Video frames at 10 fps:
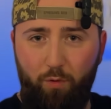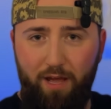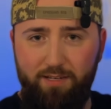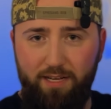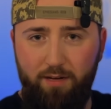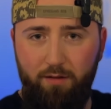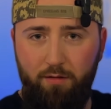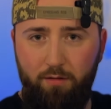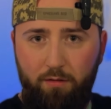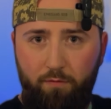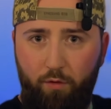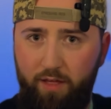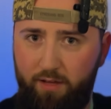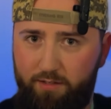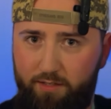what I did for
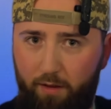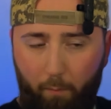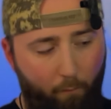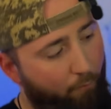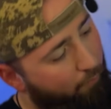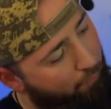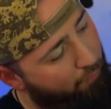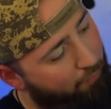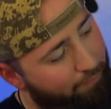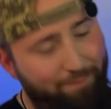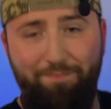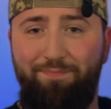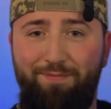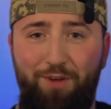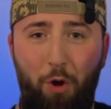this.
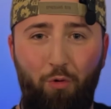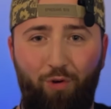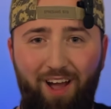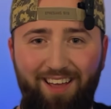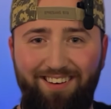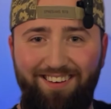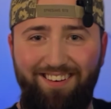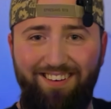Cool, right?